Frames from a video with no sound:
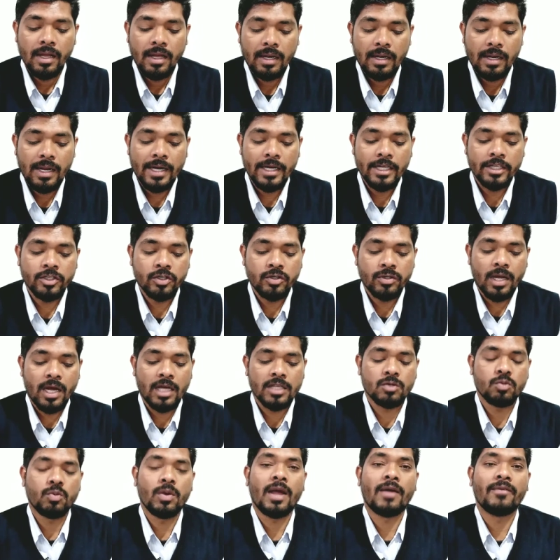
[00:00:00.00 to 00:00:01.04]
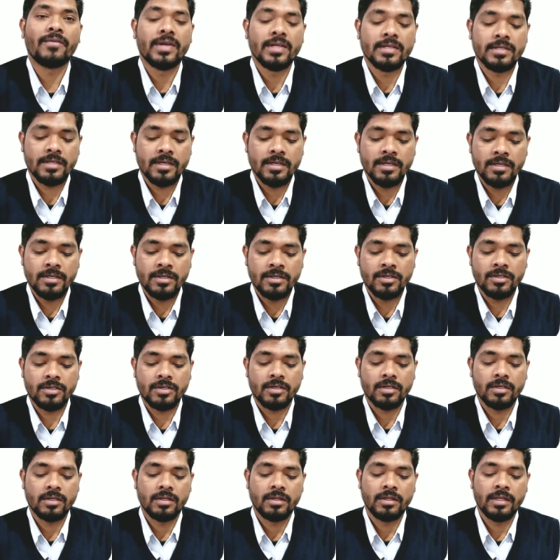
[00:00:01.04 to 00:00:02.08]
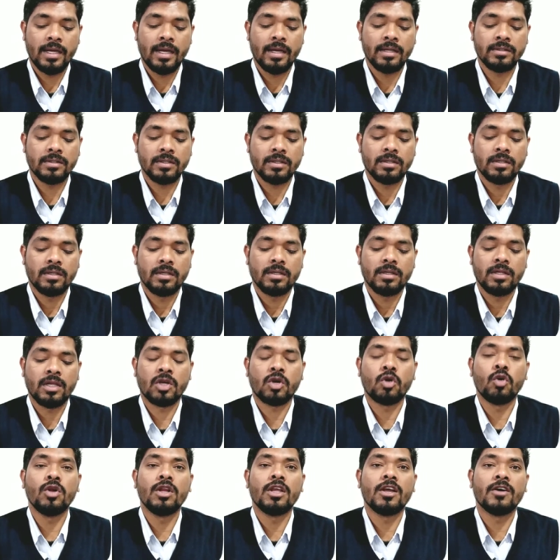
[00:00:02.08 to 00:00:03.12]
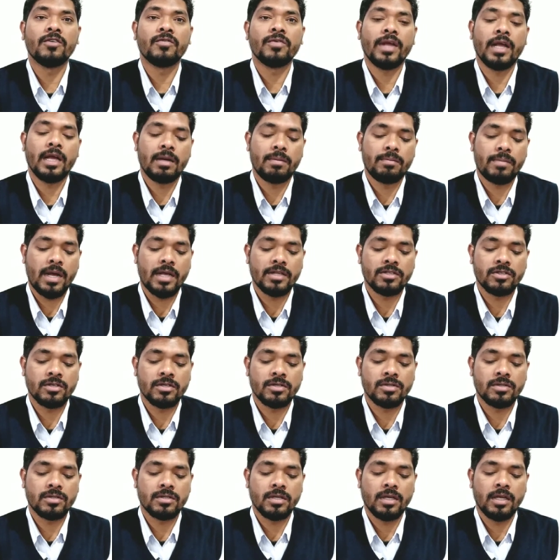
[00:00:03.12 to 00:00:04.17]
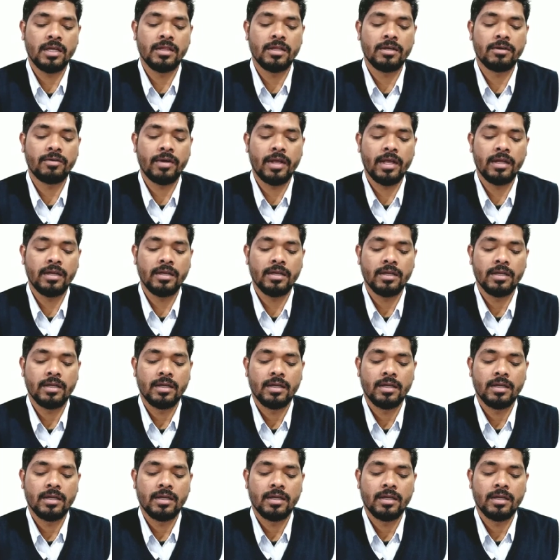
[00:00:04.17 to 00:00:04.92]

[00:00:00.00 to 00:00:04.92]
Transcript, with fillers: Latitude as we have discussed that the cooling of air masses in the rain